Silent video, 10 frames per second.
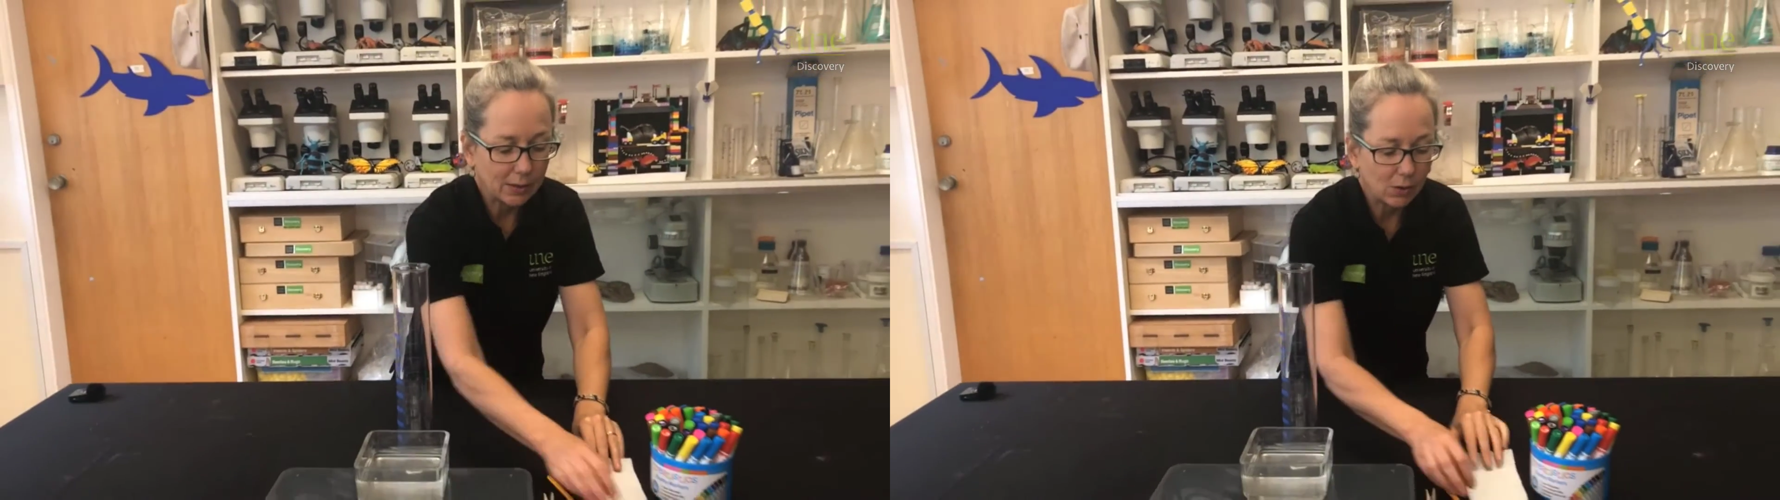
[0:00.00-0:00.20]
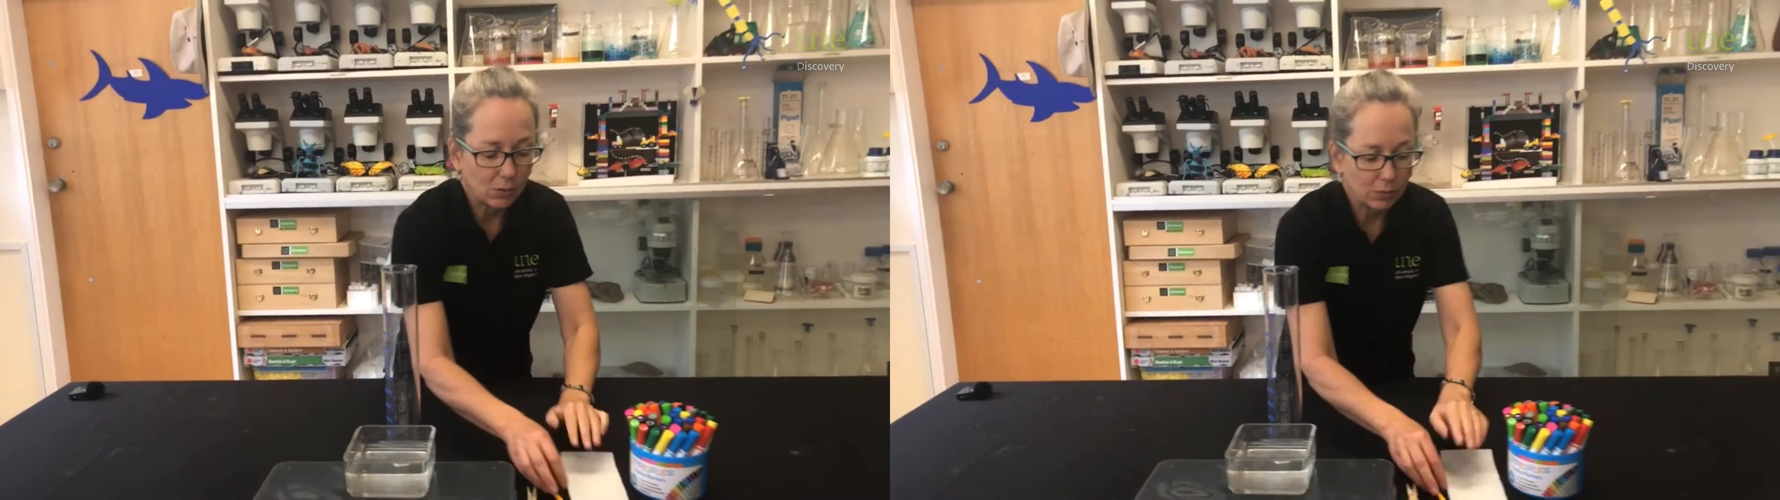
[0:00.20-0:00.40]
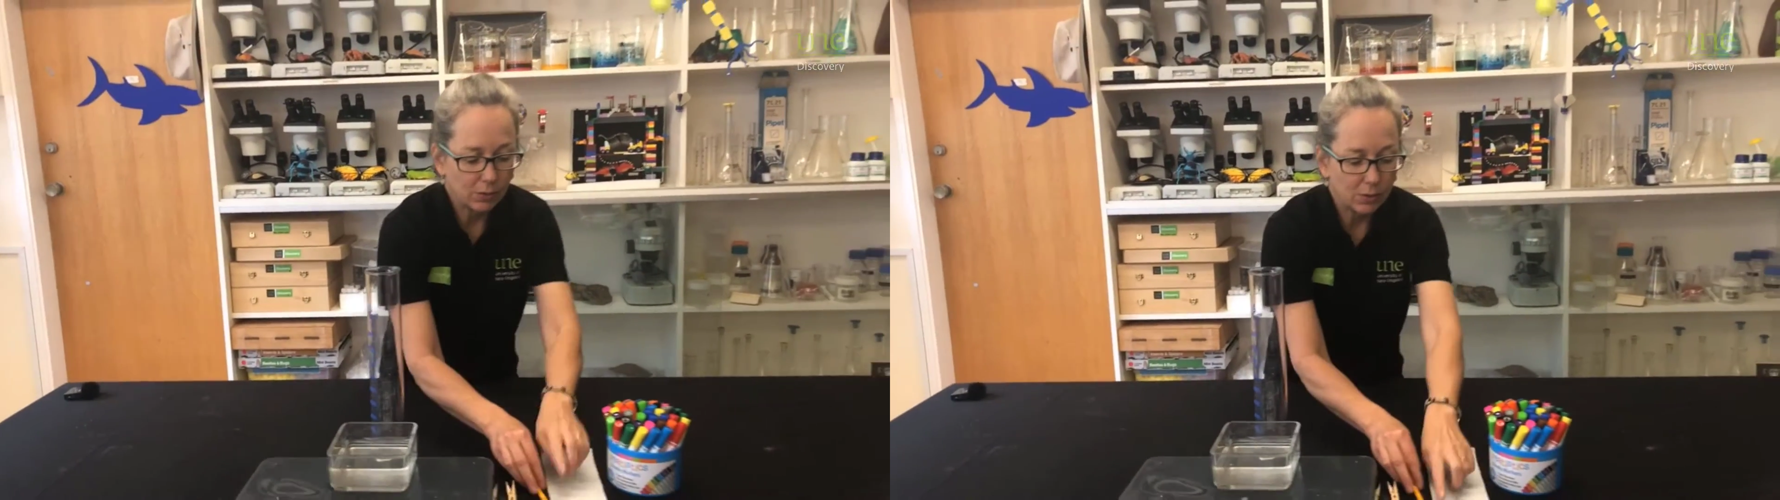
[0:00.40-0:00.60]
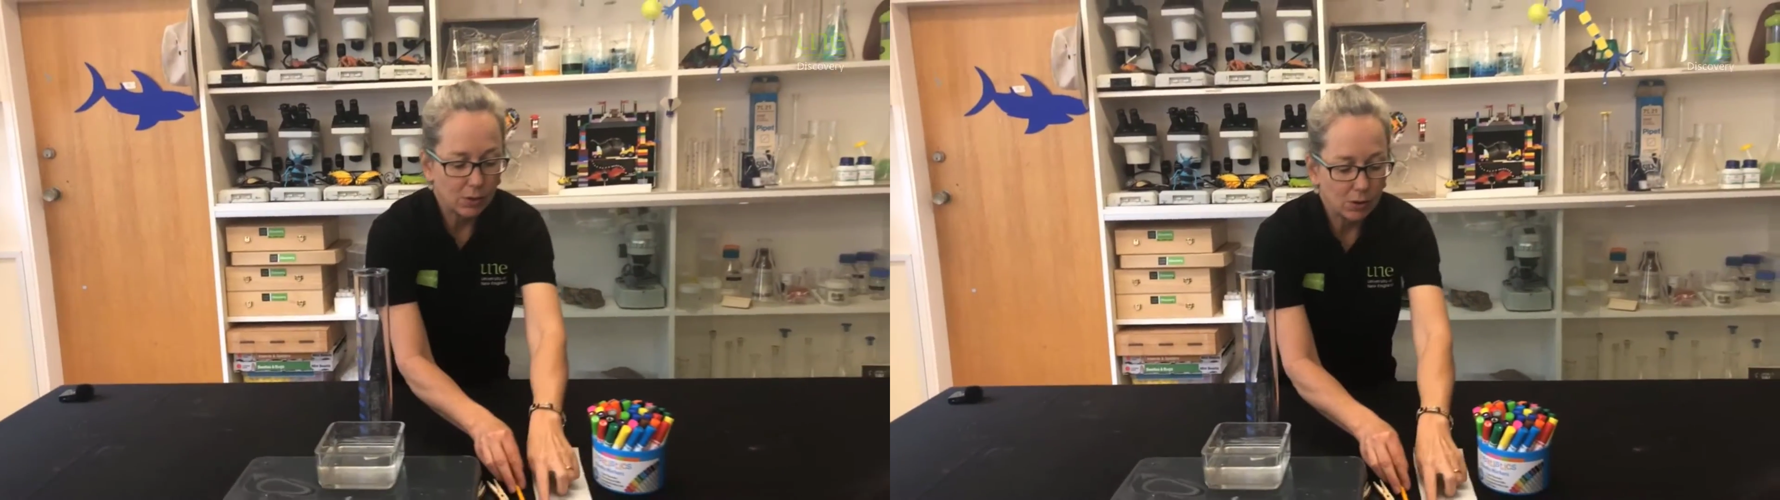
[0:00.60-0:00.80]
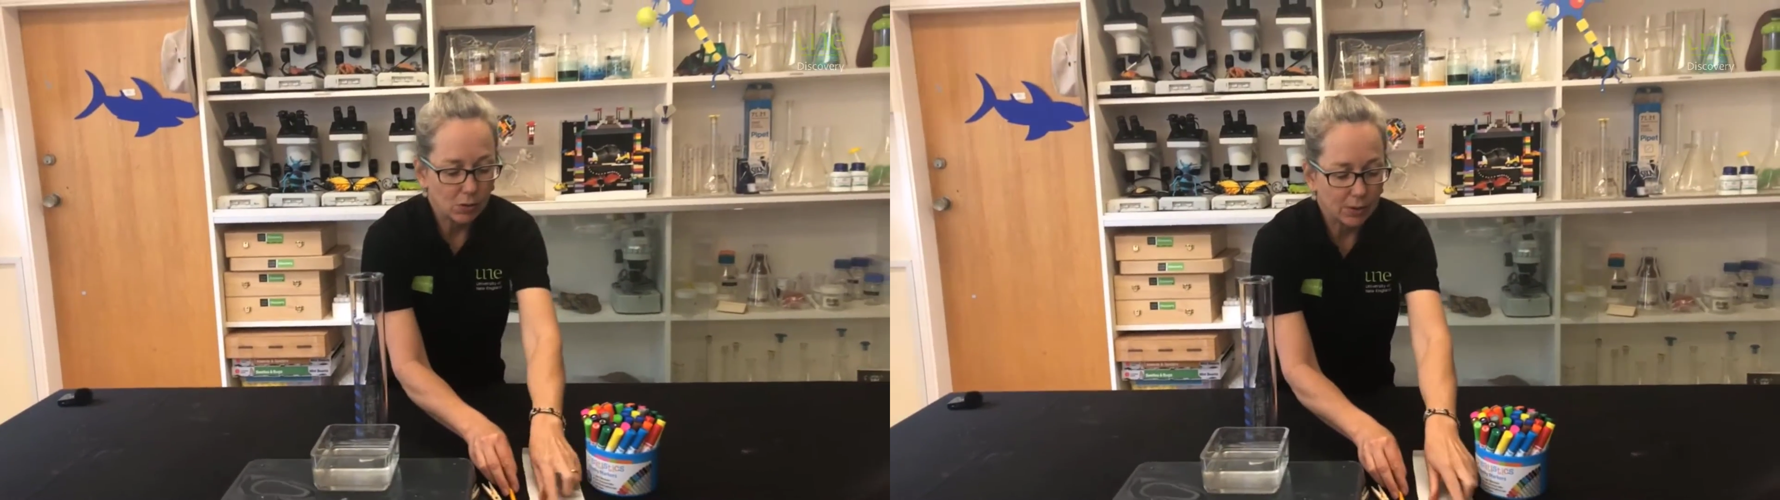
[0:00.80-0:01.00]

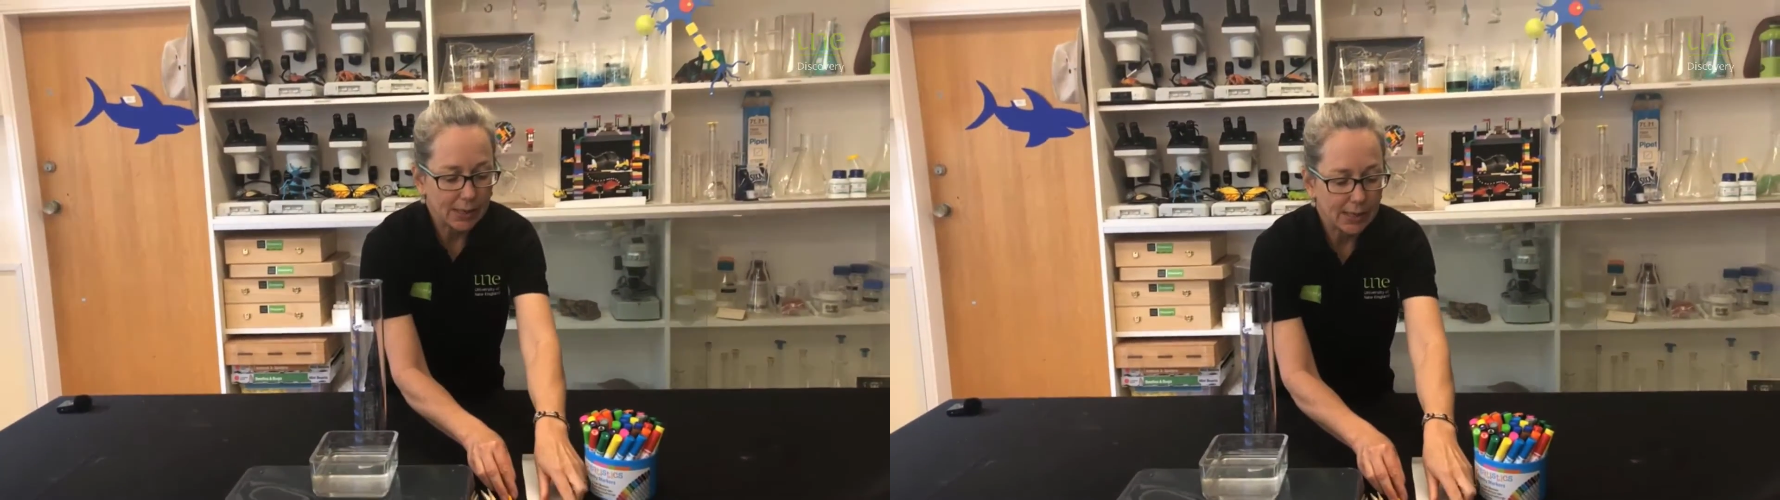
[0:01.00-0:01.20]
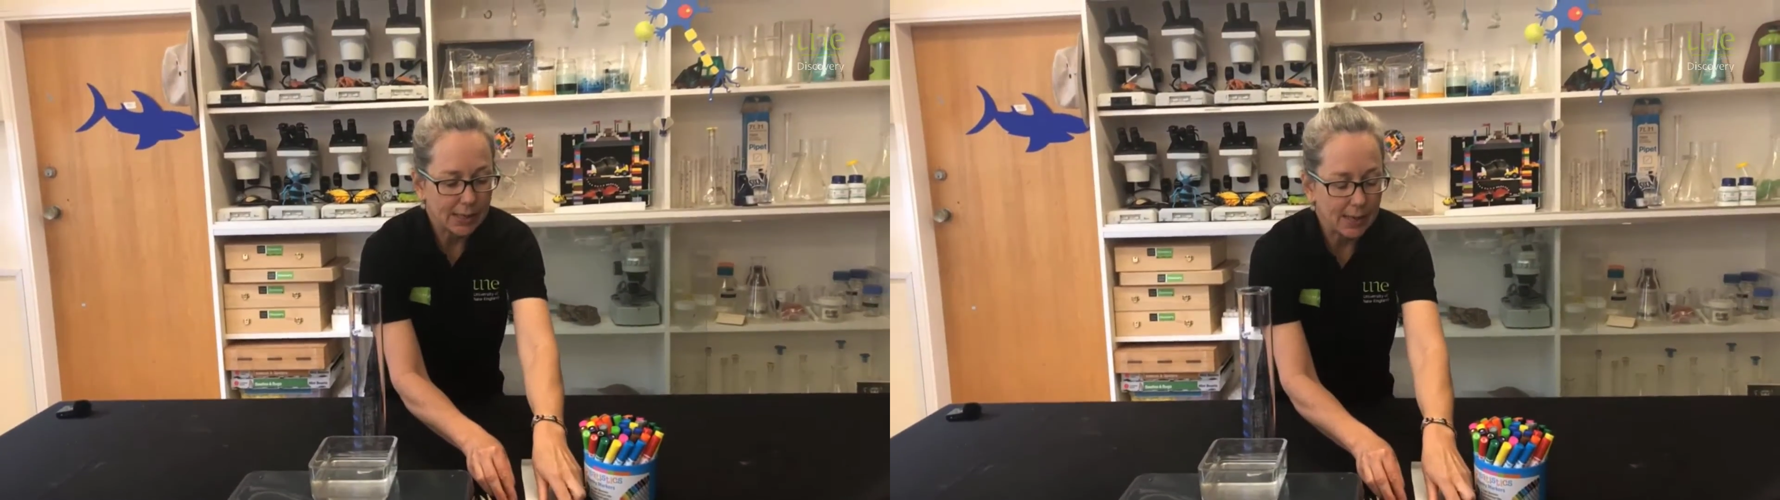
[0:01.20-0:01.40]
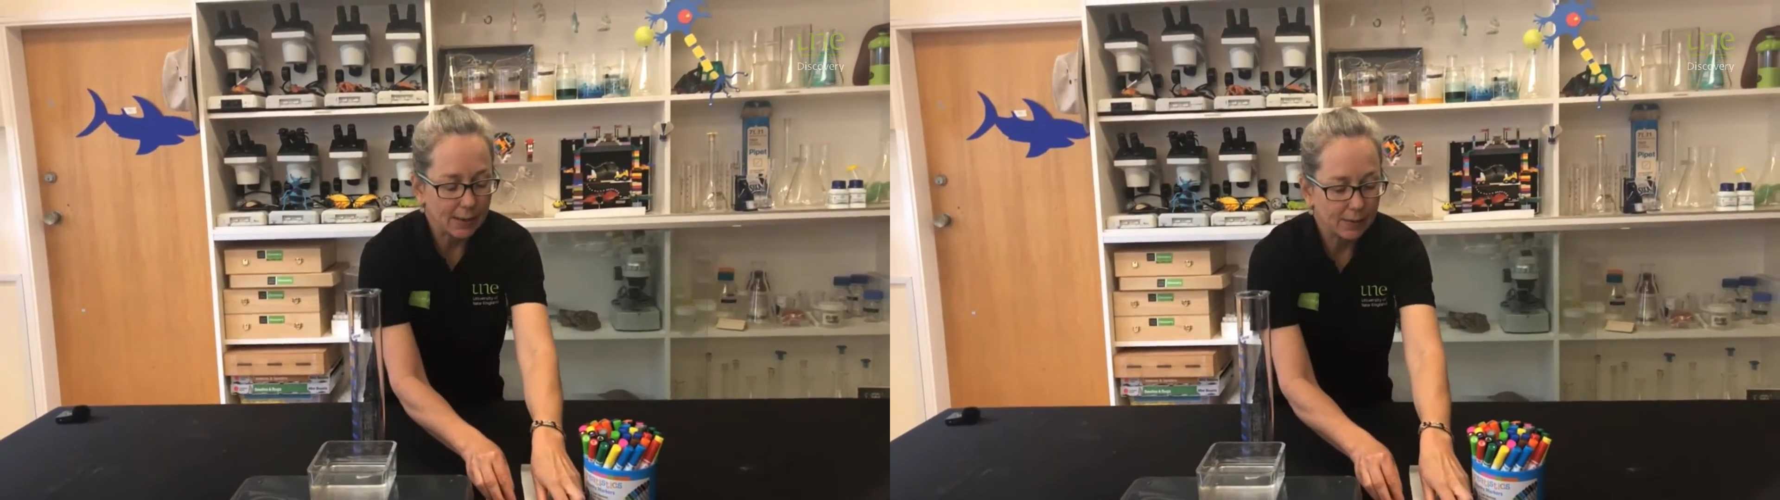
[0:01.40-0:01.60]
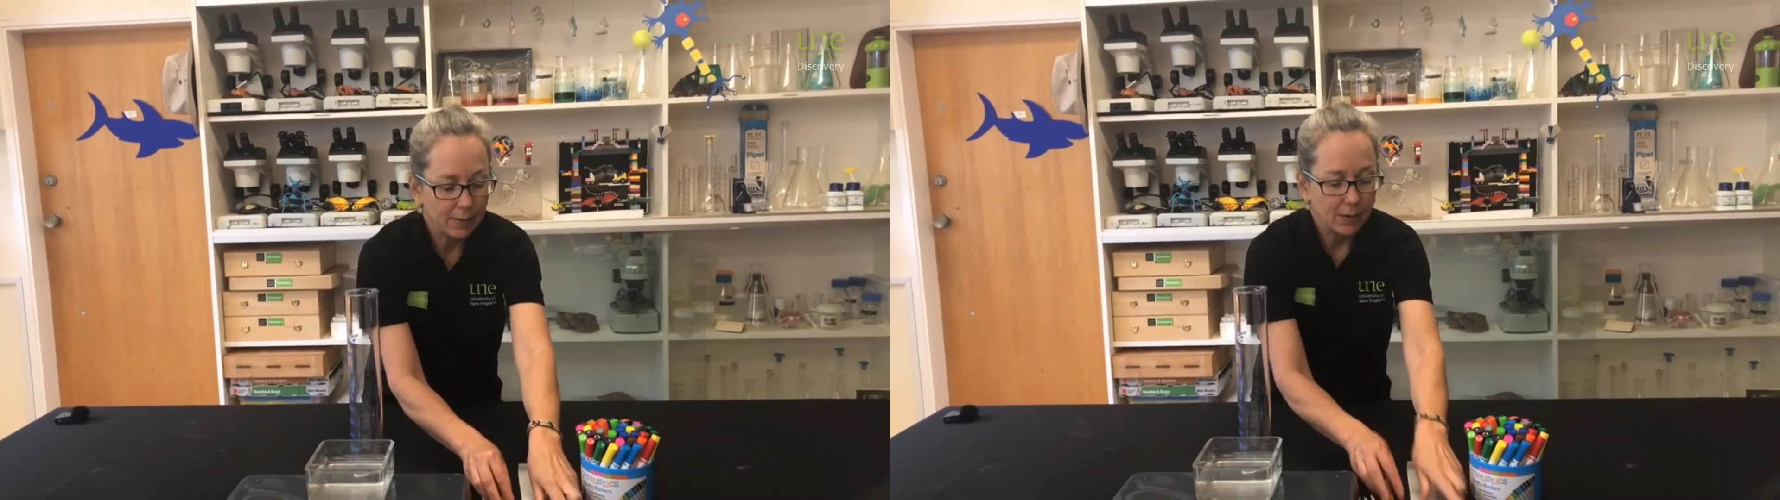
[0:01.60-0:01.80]
along here.